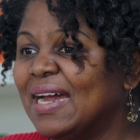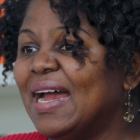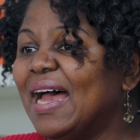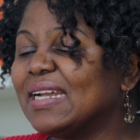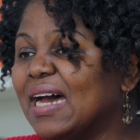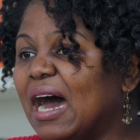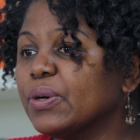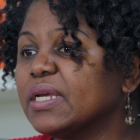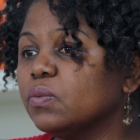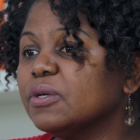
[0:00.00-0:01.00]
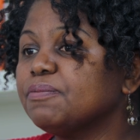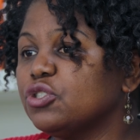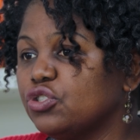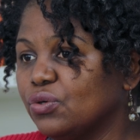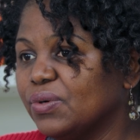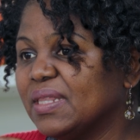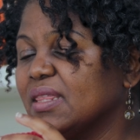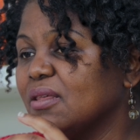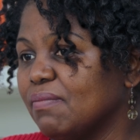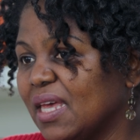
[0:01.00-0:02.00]
And how can we be sure that the
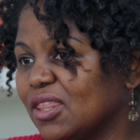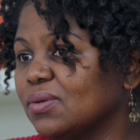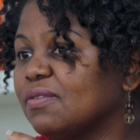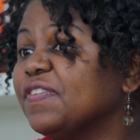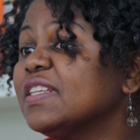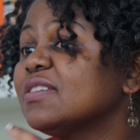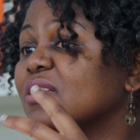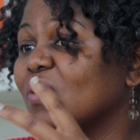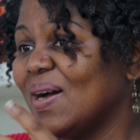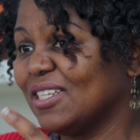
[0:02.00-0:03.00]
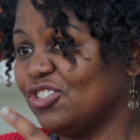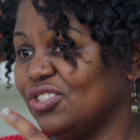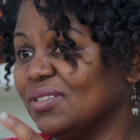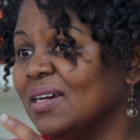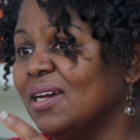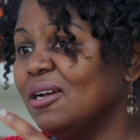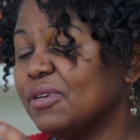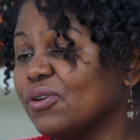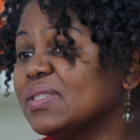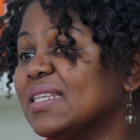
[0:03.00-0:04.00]
method fits the question?
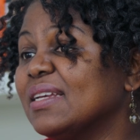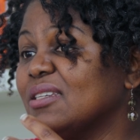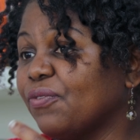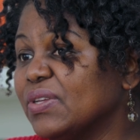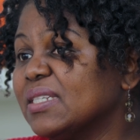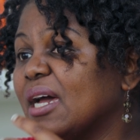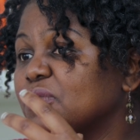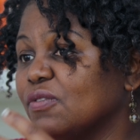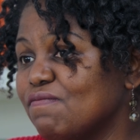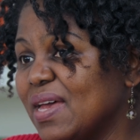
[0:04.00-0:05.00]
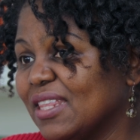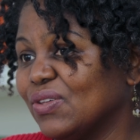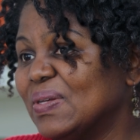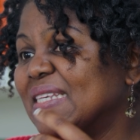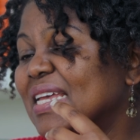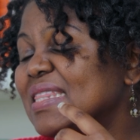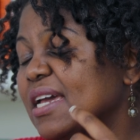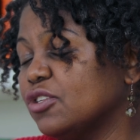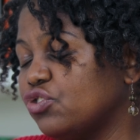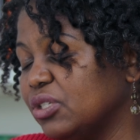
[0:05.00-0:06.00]
Because there are different types of methods and they're
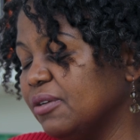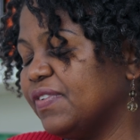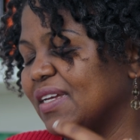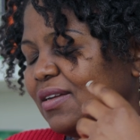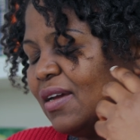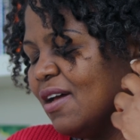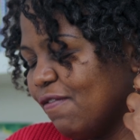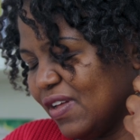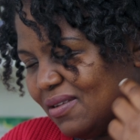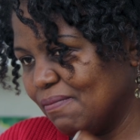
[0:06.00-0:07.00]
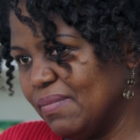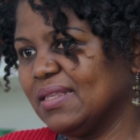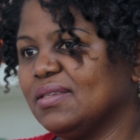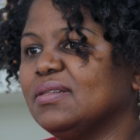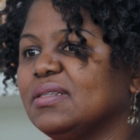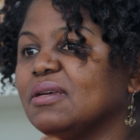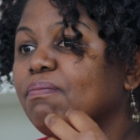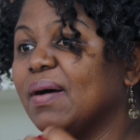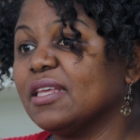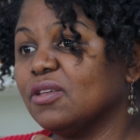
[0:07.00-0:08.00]
driven fundamentally
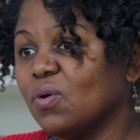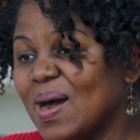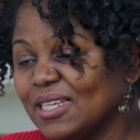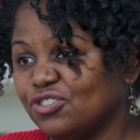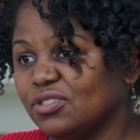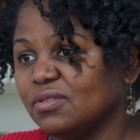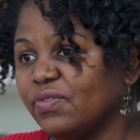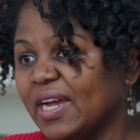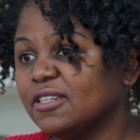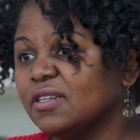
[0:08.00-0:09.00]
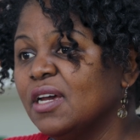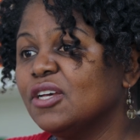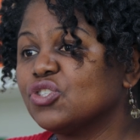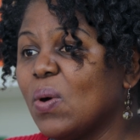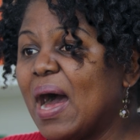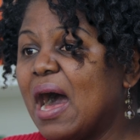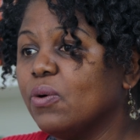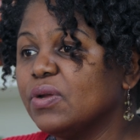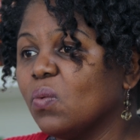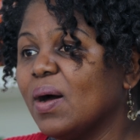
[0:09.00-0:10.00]
by the question, right? So how
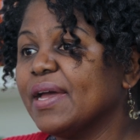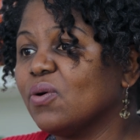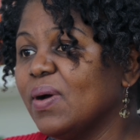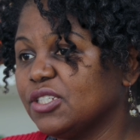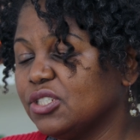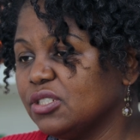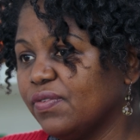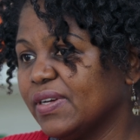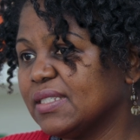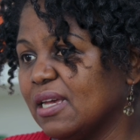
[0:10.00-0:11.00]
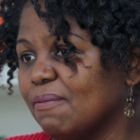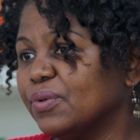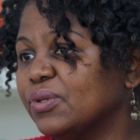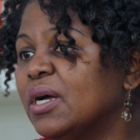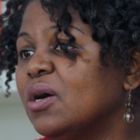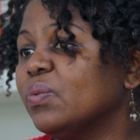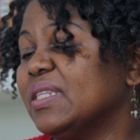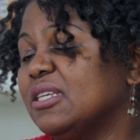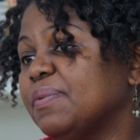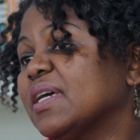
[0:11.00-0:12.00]
and why questions, for example, we
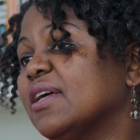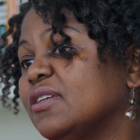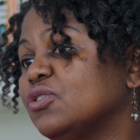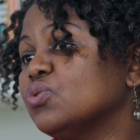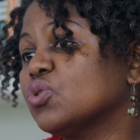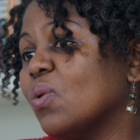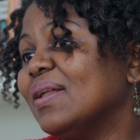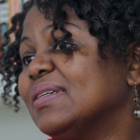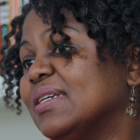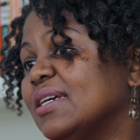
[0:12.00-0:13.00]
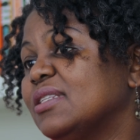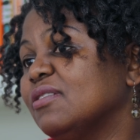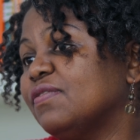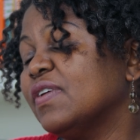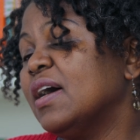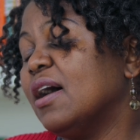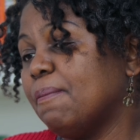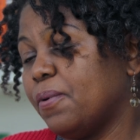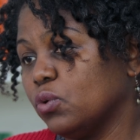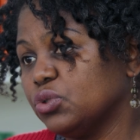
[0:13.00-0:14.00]
typically use qualitative
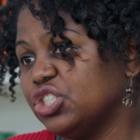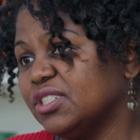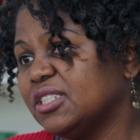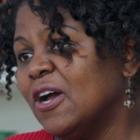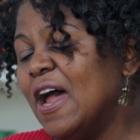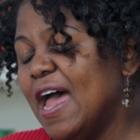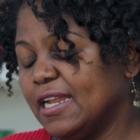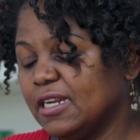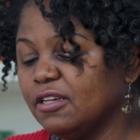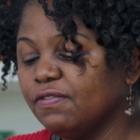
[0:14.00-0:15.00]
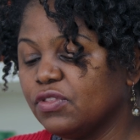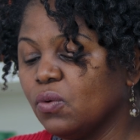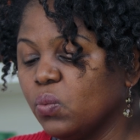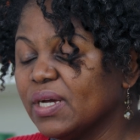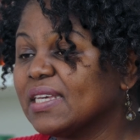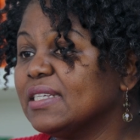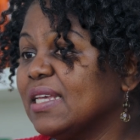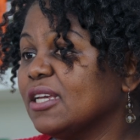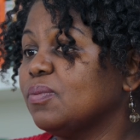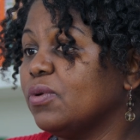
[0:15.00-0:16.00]
approaches. And if the work is
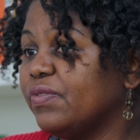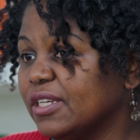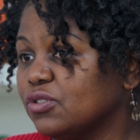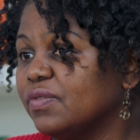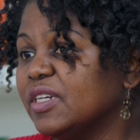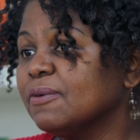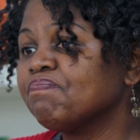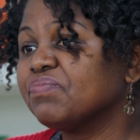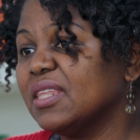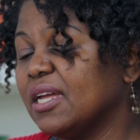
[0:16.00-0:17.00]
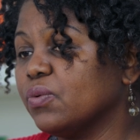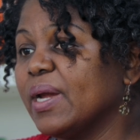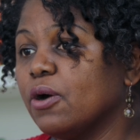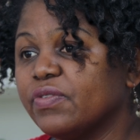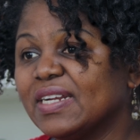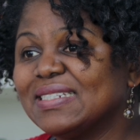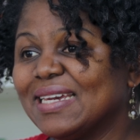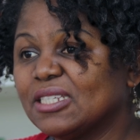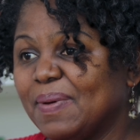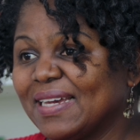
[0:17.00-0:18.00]
exploratory, then we are already
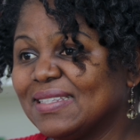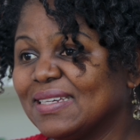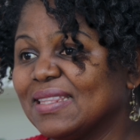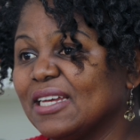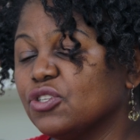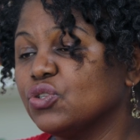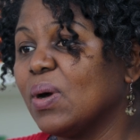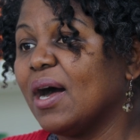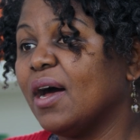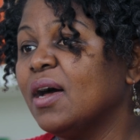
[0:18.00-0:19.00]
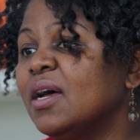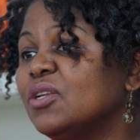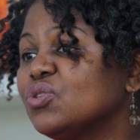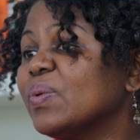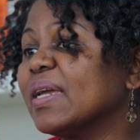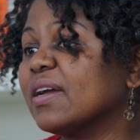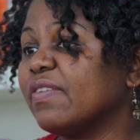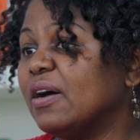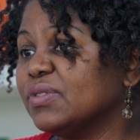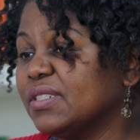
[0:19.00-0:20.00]
expecting that you are doing a
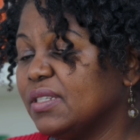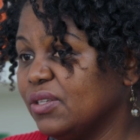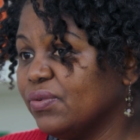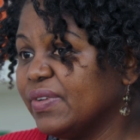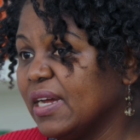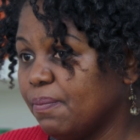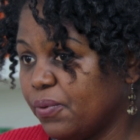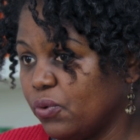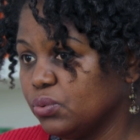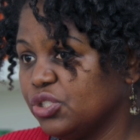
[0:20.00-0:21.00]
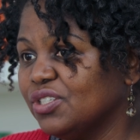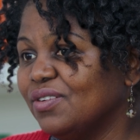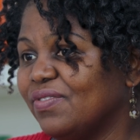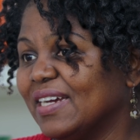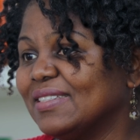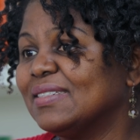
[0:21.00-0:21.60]
grounded theory approach, right?